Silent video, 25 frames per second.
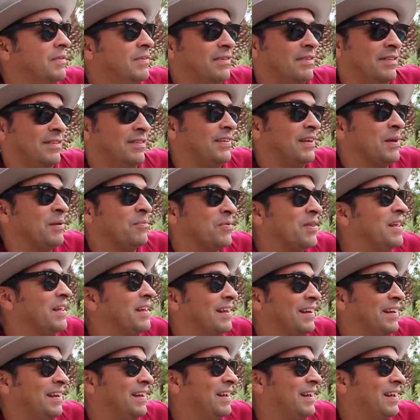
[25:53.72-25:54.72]
same
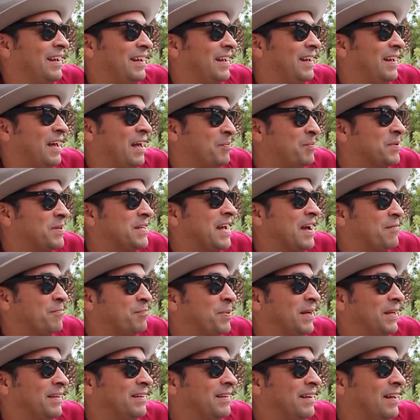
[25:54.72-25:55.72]
thing. Epitaph
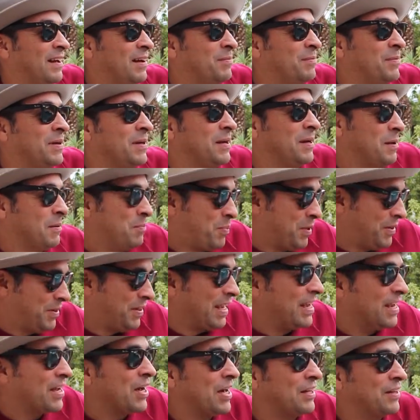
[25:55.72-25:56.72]
picked it up, but they
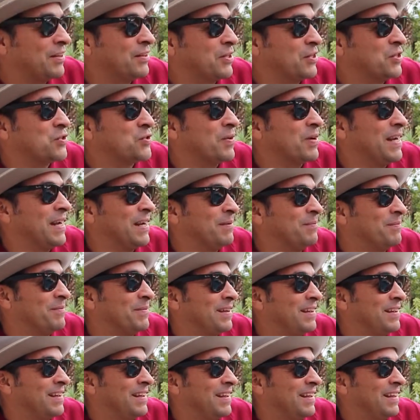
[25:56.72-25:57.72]
cut the stream.
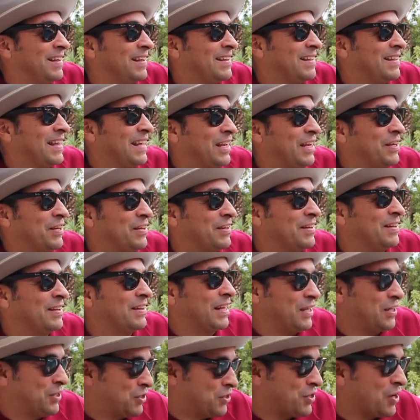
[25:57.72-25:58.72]
They
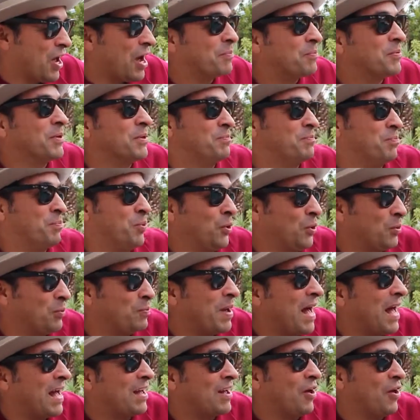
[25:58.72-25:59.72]
stopped it, pulled
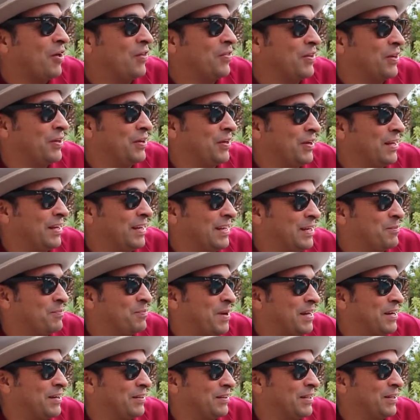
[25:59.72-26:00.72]
back all the
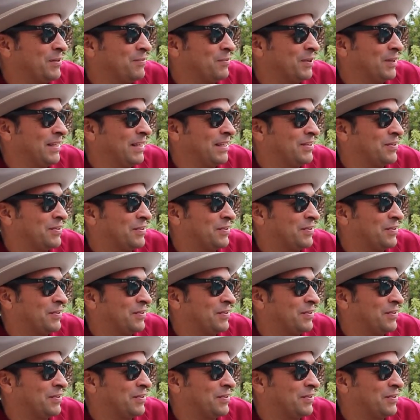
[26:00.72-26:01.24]
independently released